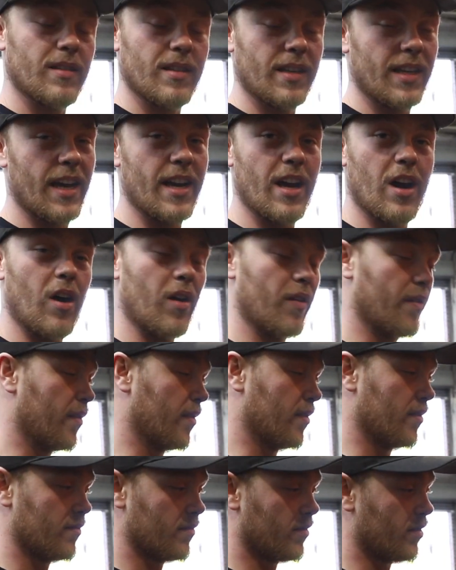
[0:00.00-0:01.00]
Get it
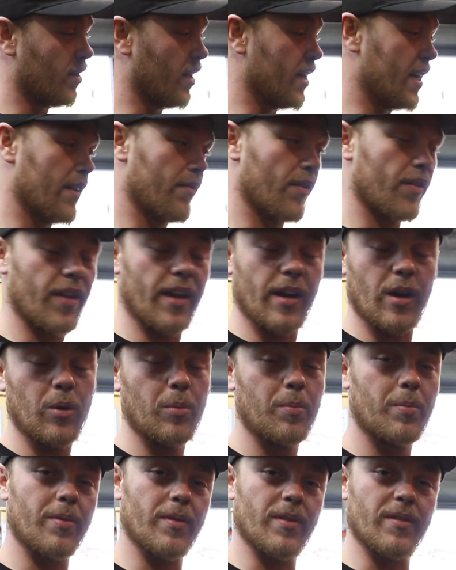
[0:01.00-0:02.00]
off, clean everything
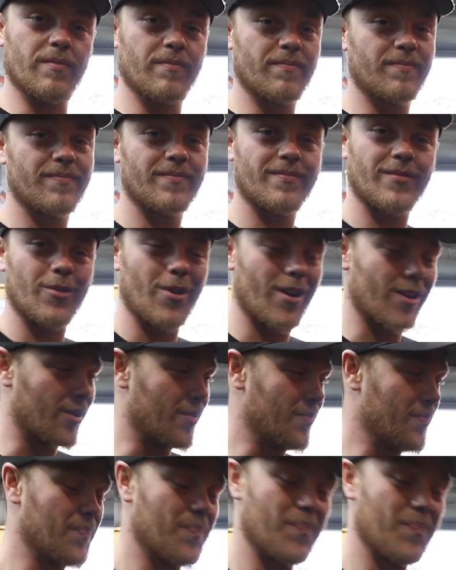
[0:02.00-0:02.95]
up and crack on.